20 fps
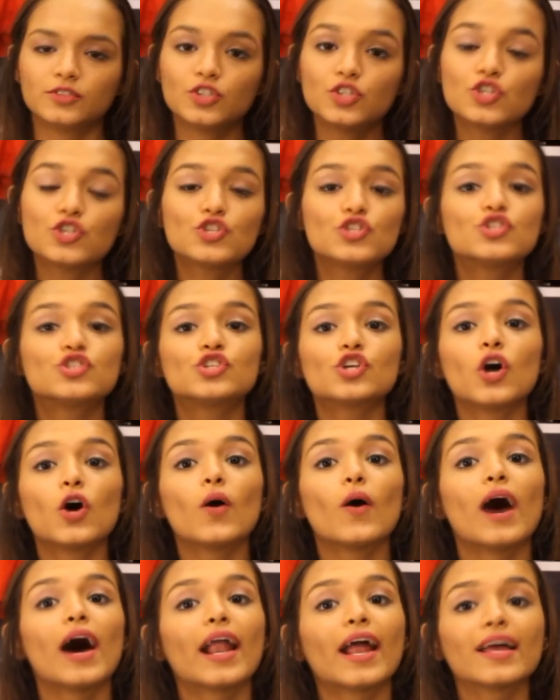
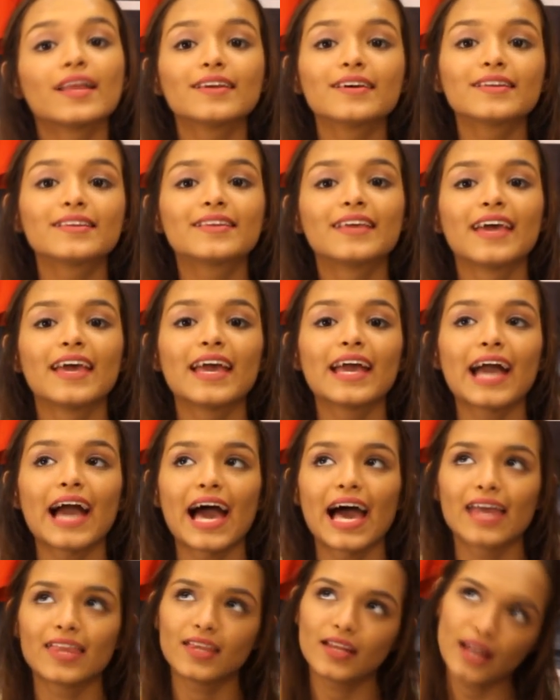So another thing,
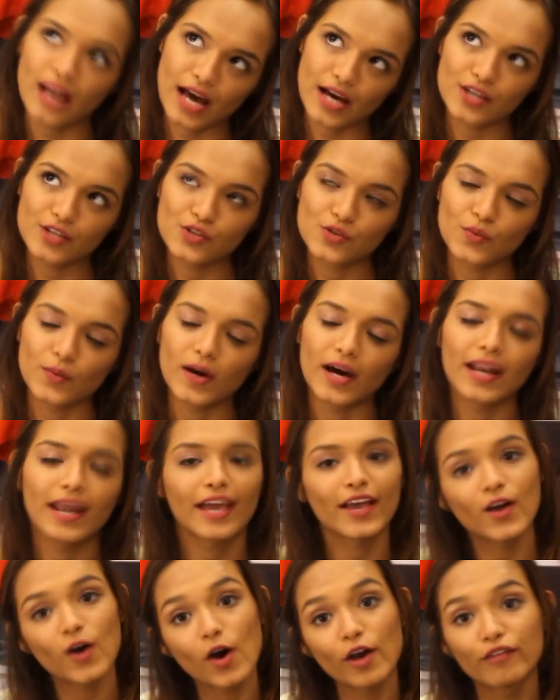and the last one
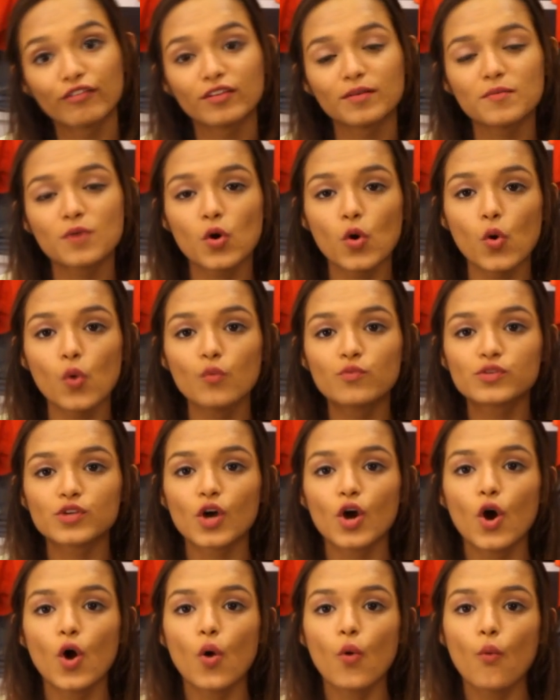I got from
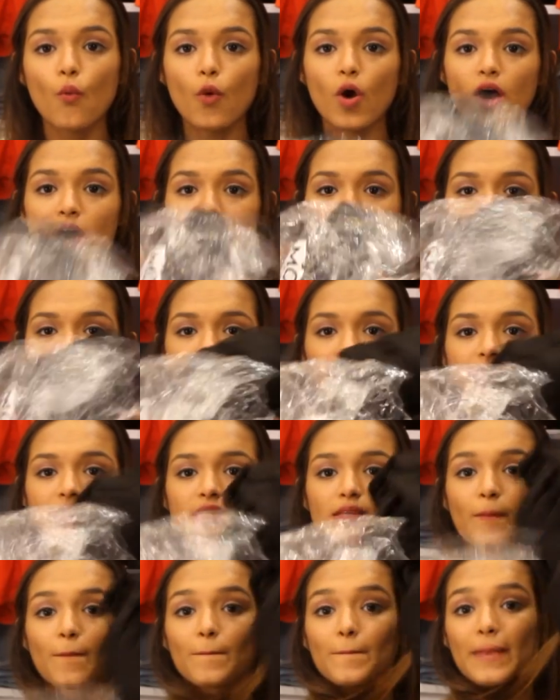Koovs was
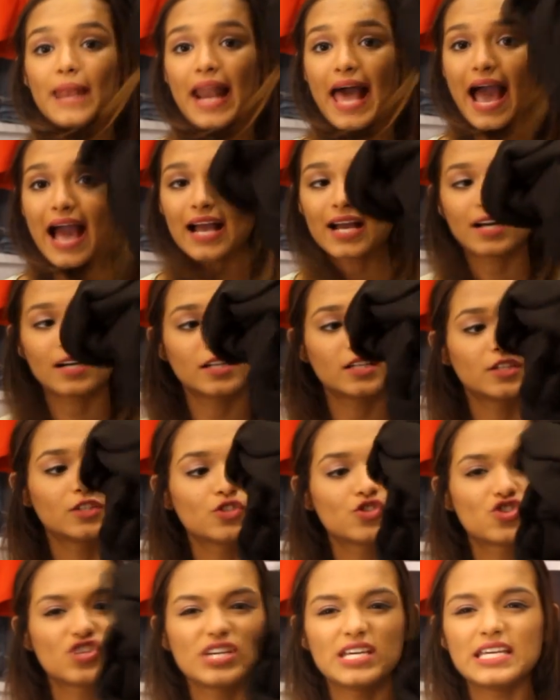this black
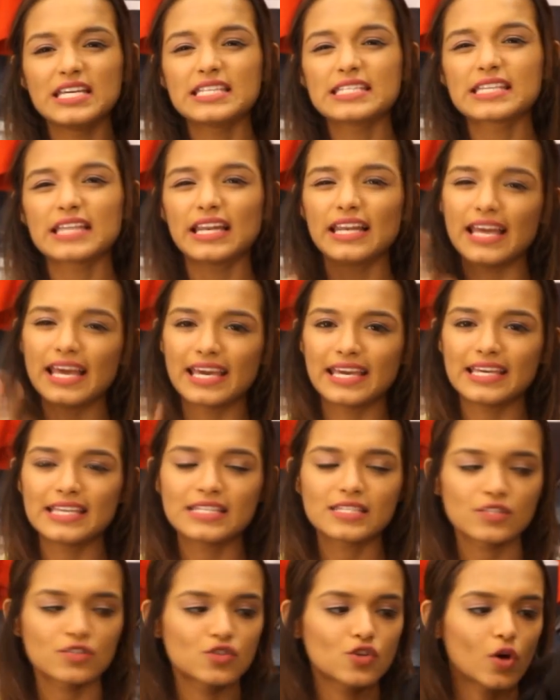jeans
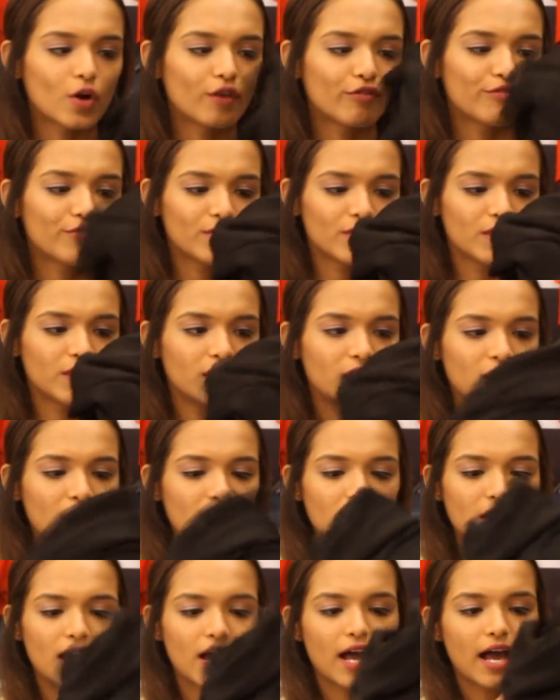leggings sort of a
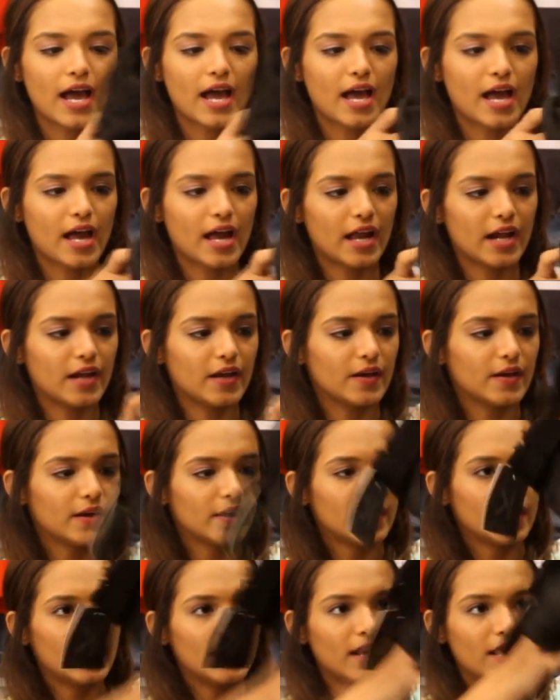thing, and
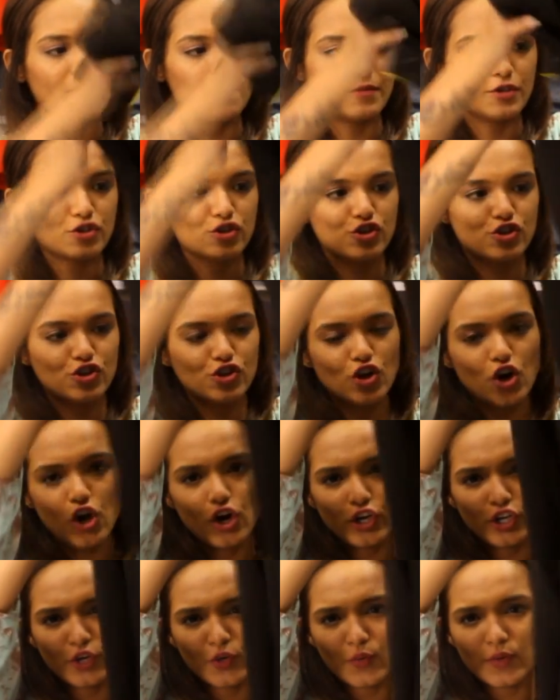let me show
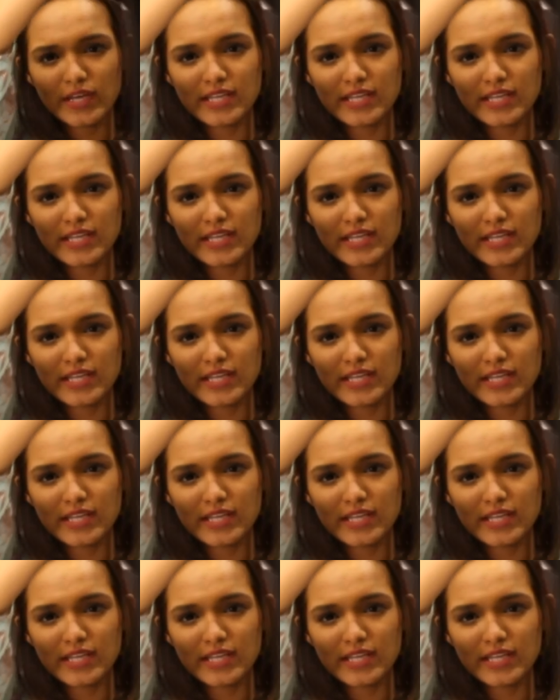you.